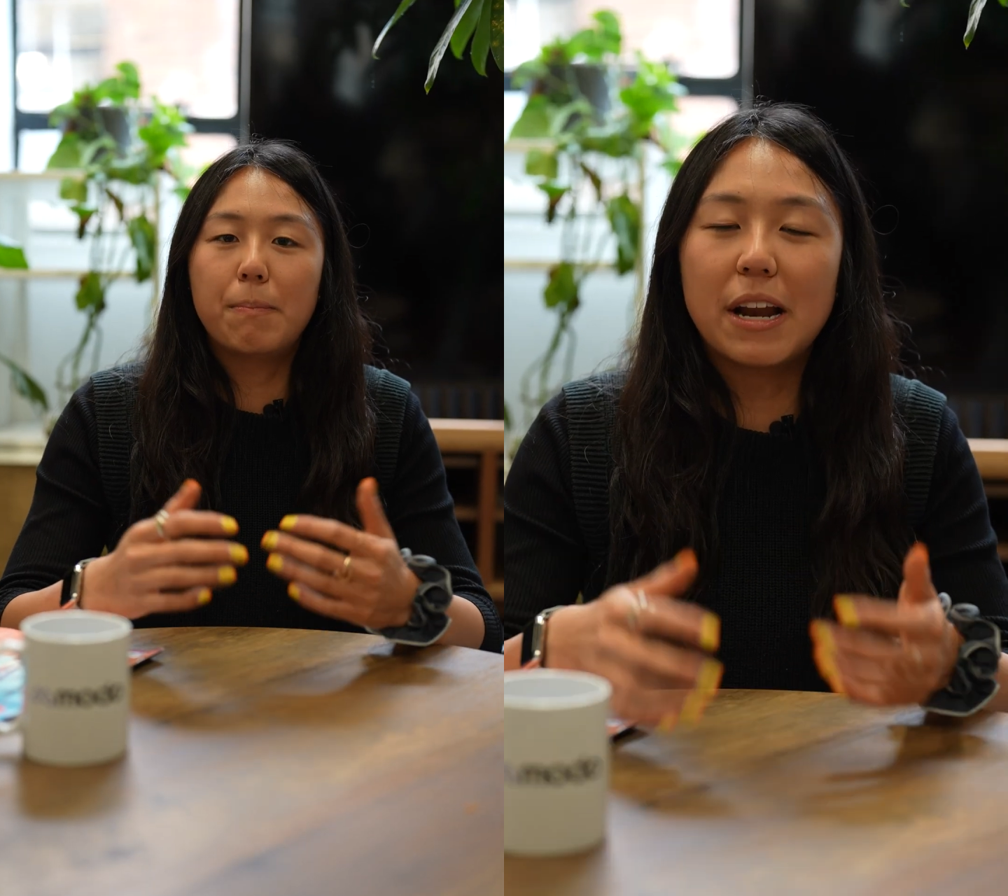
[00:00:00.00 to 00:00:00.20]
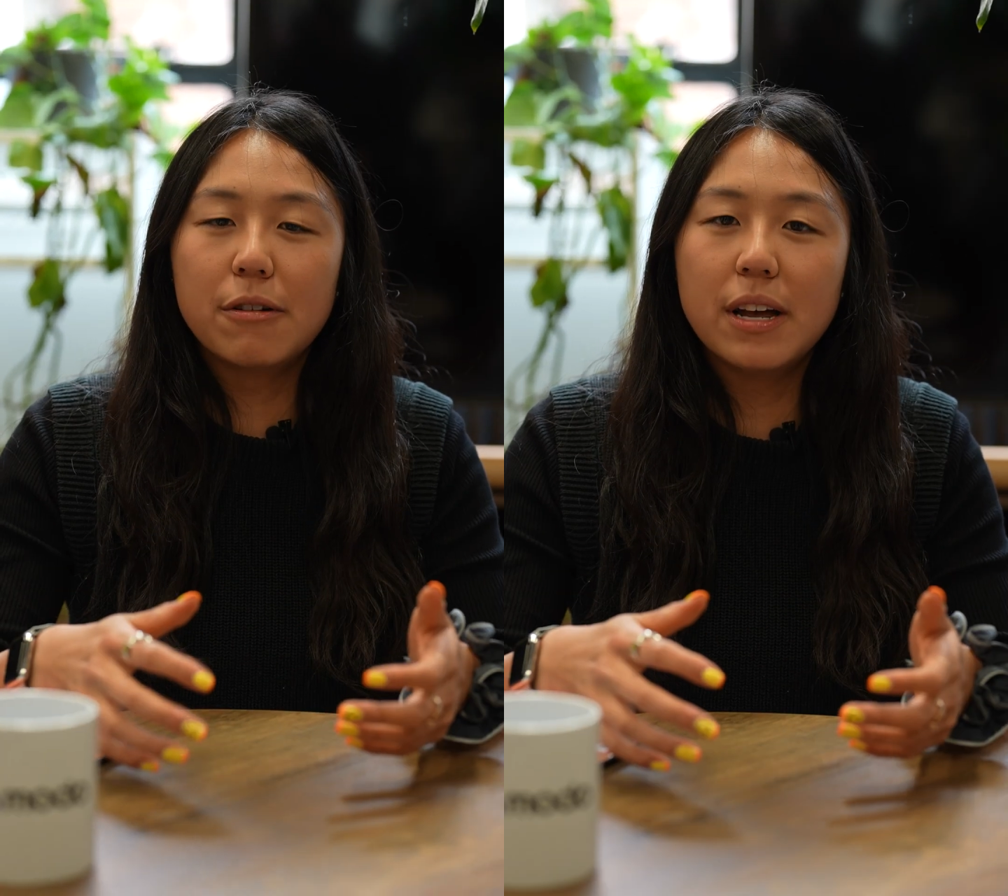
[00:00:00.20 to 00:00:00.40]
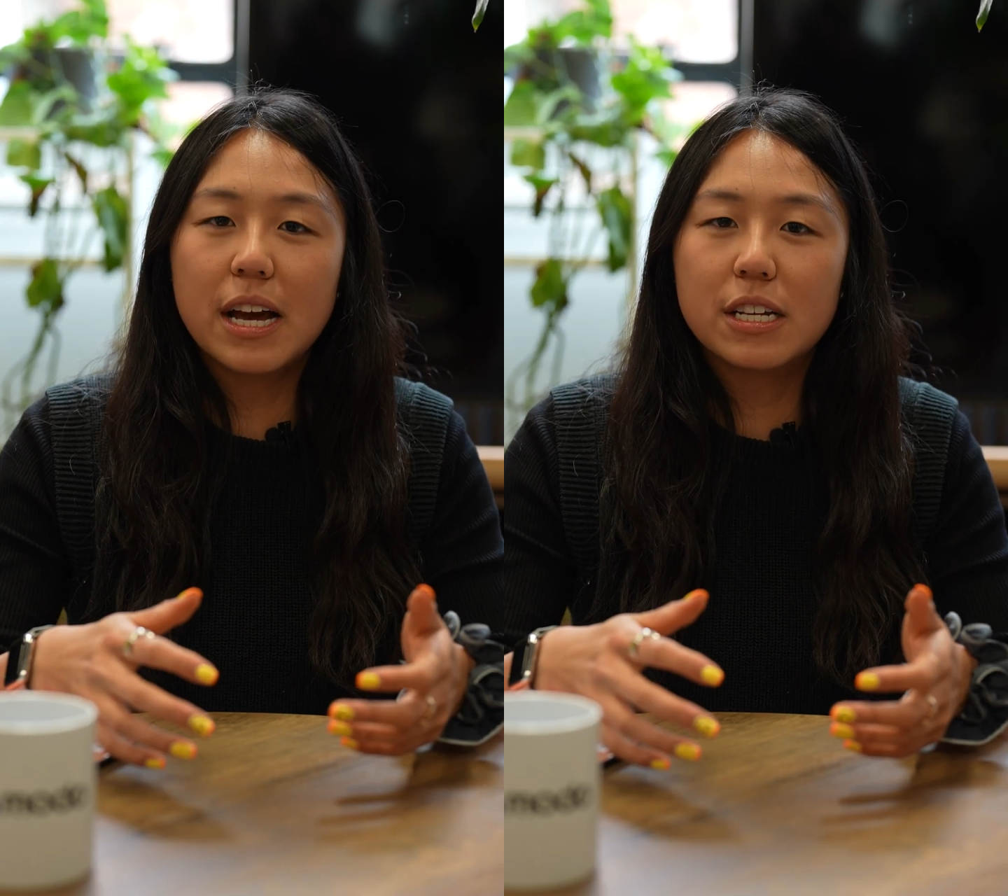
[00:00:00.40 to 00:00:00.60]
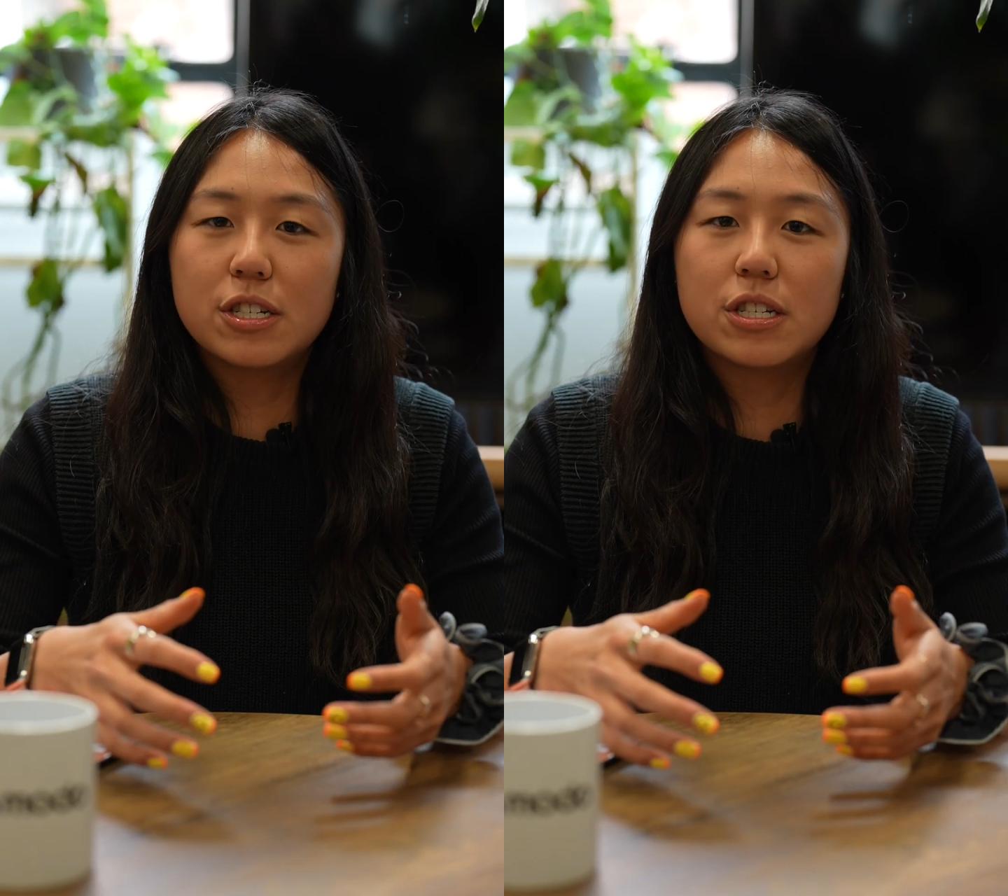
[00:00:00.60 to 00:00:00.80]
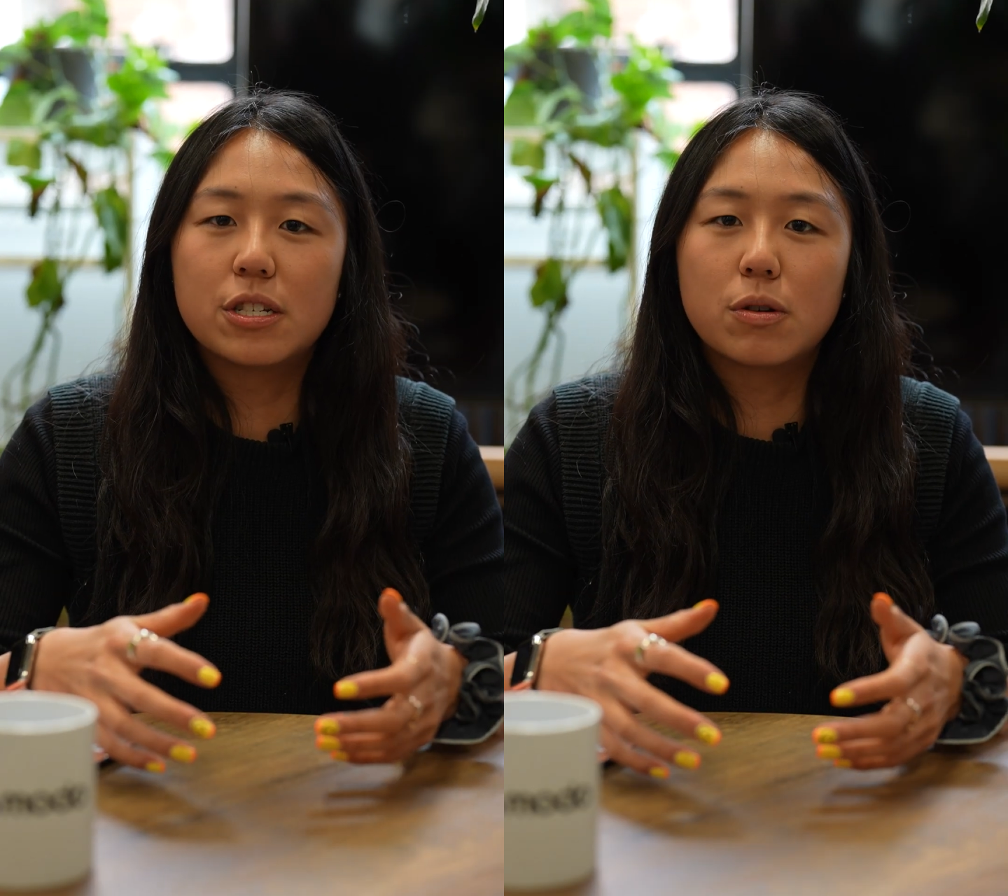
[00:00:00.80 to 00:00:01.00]
battery
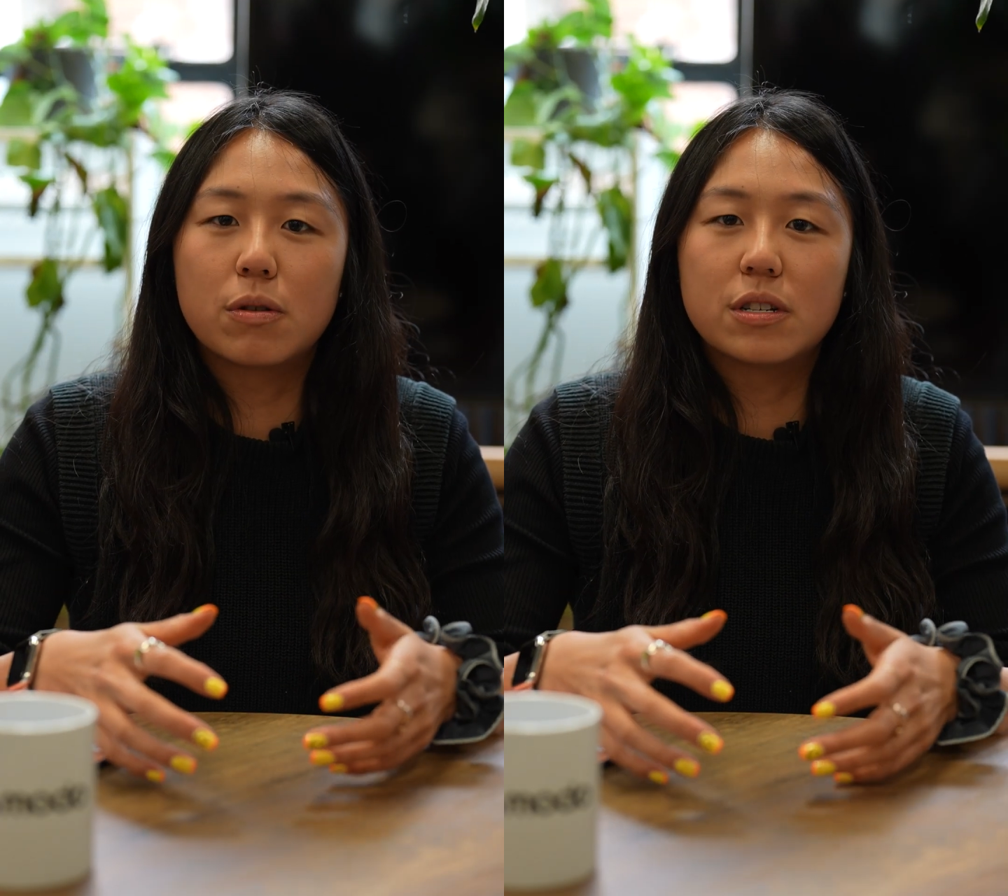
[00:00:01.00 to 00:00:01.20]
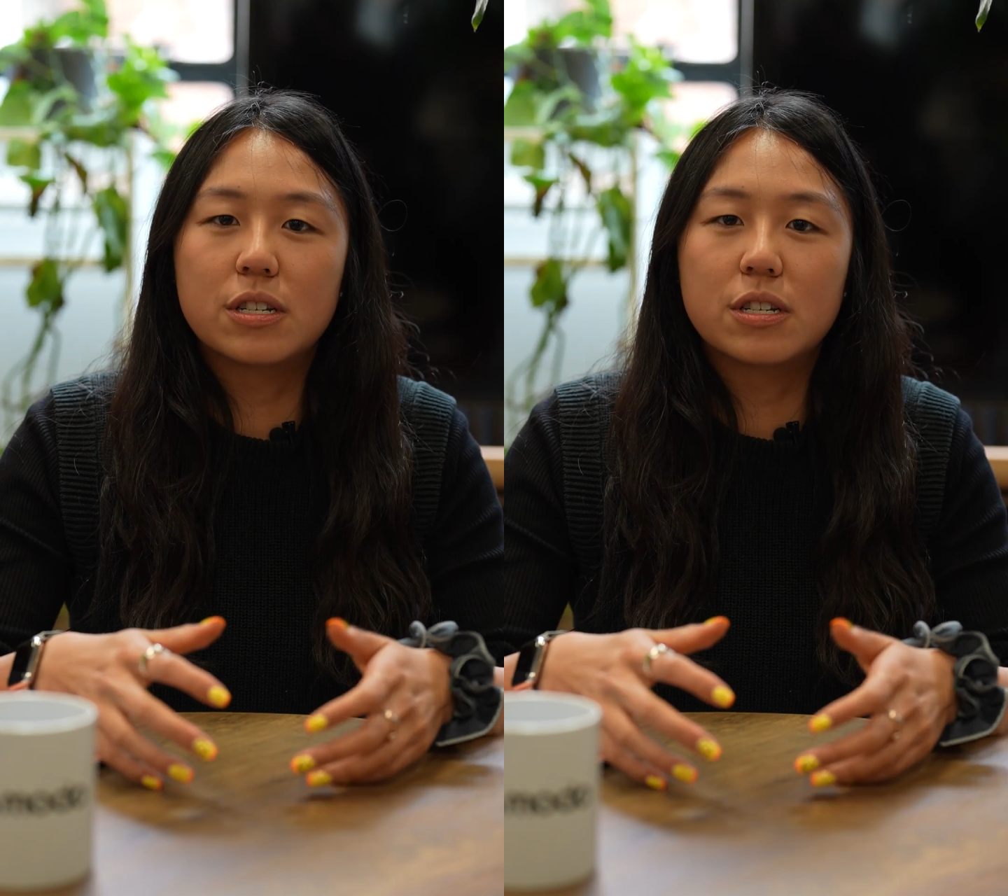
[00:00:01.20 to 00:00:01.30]
energy storage